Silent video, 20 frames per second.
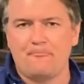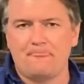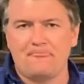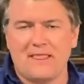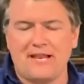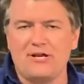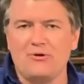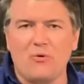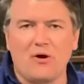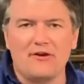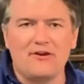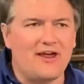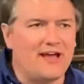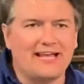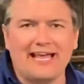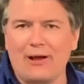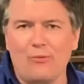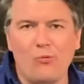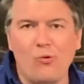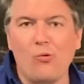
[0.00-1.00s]
And you wonder,
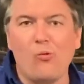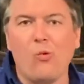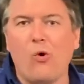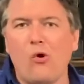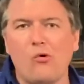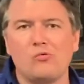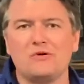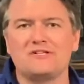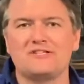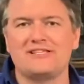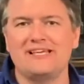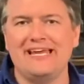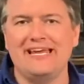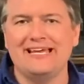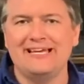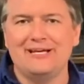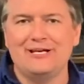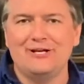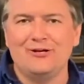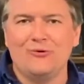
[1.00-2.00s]
okay, well, what was the
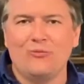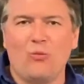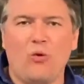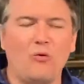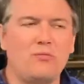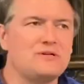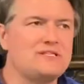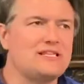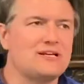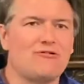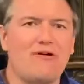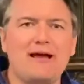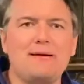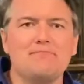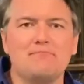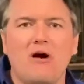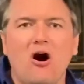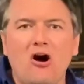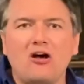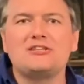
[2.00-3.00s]
what was the great
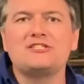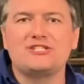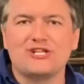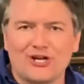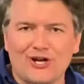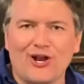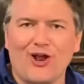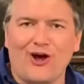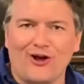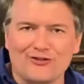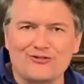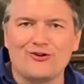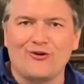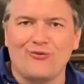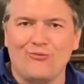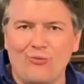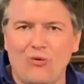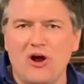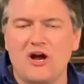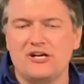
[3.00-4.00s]
masterclass
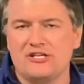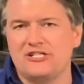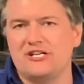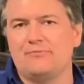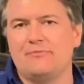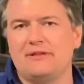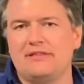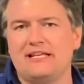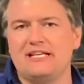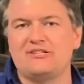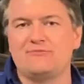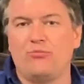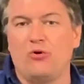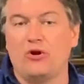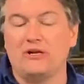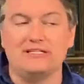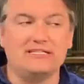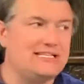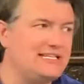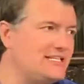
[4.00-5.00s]
on worship at this
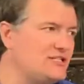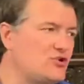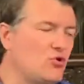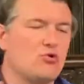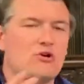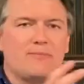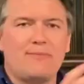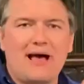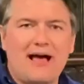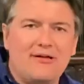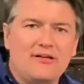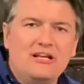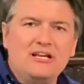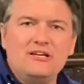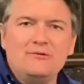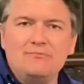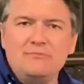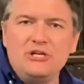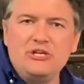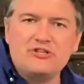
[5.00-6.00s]
point? Did he talk about
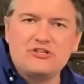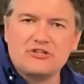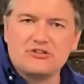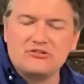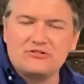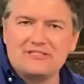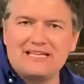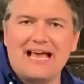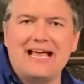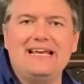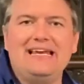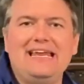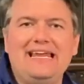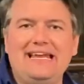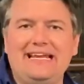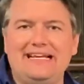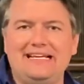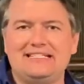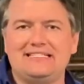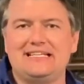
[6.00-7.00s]
musical
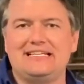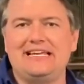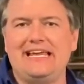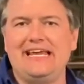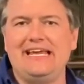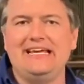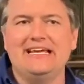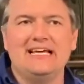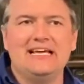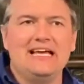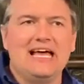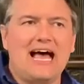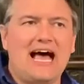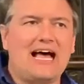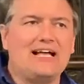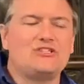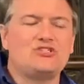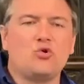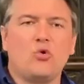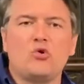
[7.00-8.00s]
technique? Did he
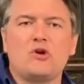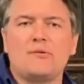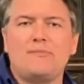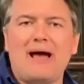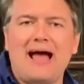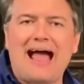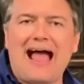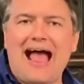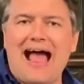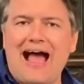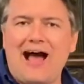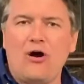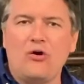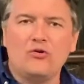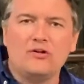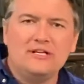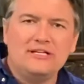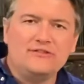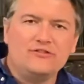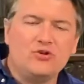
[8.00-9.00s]
uh, talk about how
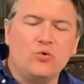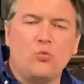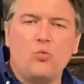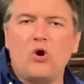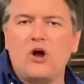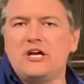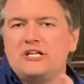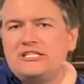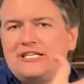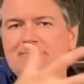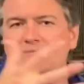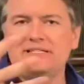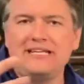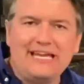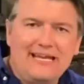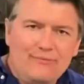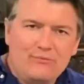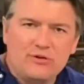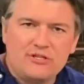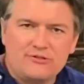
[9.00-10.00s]
the worship
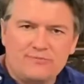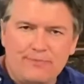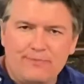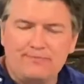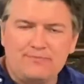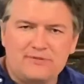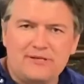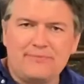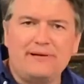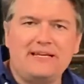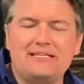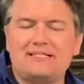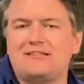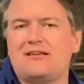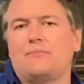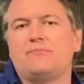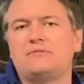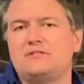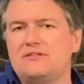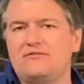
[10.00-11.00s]
team was to be
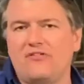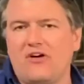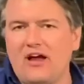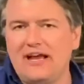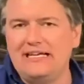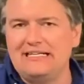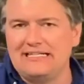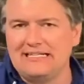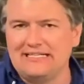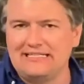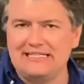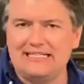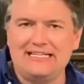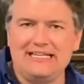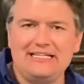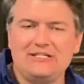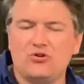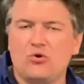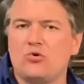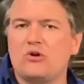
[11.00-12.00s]
subdivided? Did
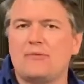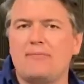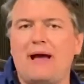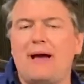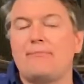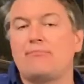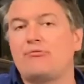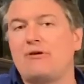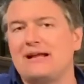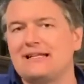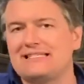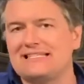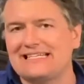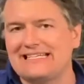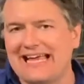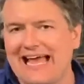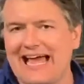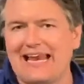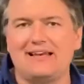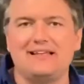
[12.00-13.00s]
he talk about
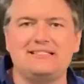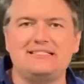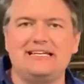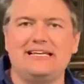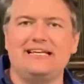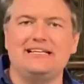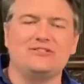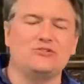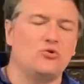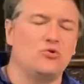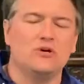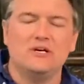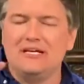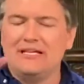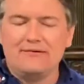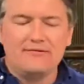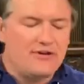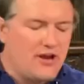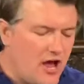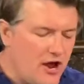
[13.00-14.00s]
practicalities or
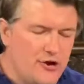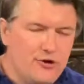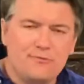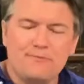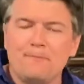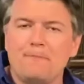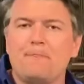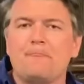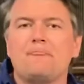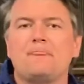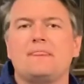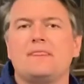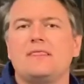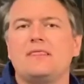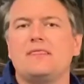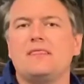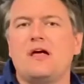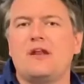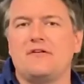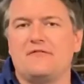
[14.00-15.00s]
no?
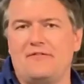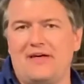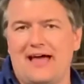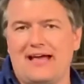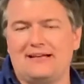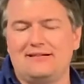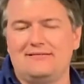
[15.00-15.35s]
None of that.